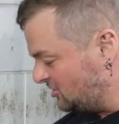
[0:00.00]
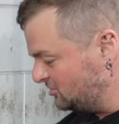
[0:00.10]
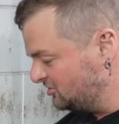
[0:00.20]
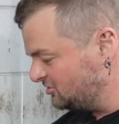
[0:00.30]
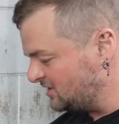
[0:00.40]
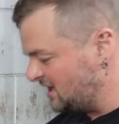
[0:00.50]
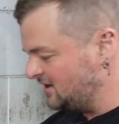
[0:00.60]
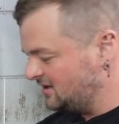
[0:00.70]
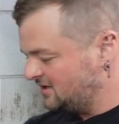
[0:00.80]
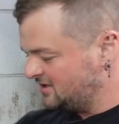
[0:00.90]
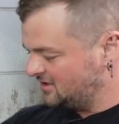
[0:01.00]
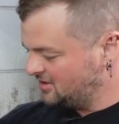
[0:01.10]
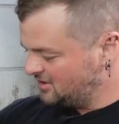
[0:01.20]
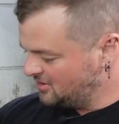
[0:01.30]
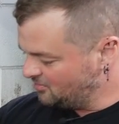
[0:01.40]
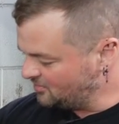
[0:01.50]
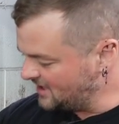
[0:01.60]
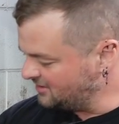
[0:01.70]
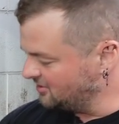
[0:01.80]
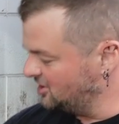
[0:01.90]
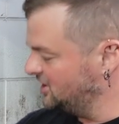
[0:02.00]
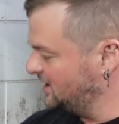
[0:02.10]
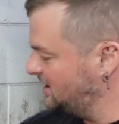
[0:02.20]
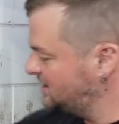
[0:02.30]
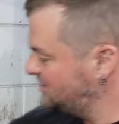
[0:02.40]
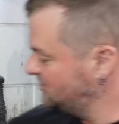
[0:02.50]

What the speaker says: old strut, brake rotor,